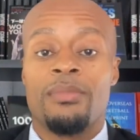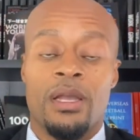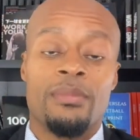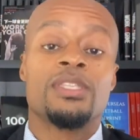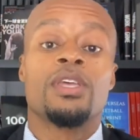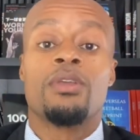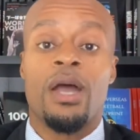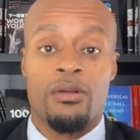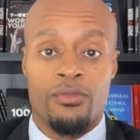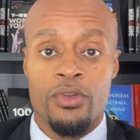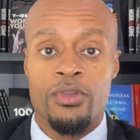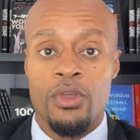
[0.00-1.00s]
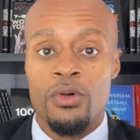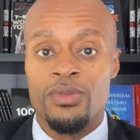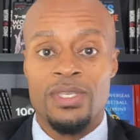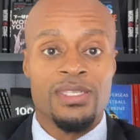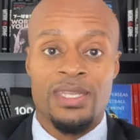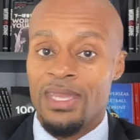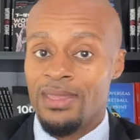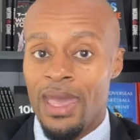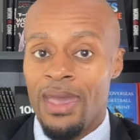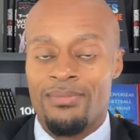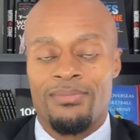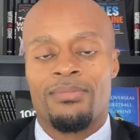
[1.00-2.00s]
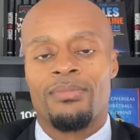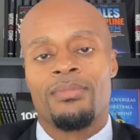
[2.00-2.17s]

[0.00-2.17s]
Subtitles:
but let me tell you how it really goes, because it ain't that.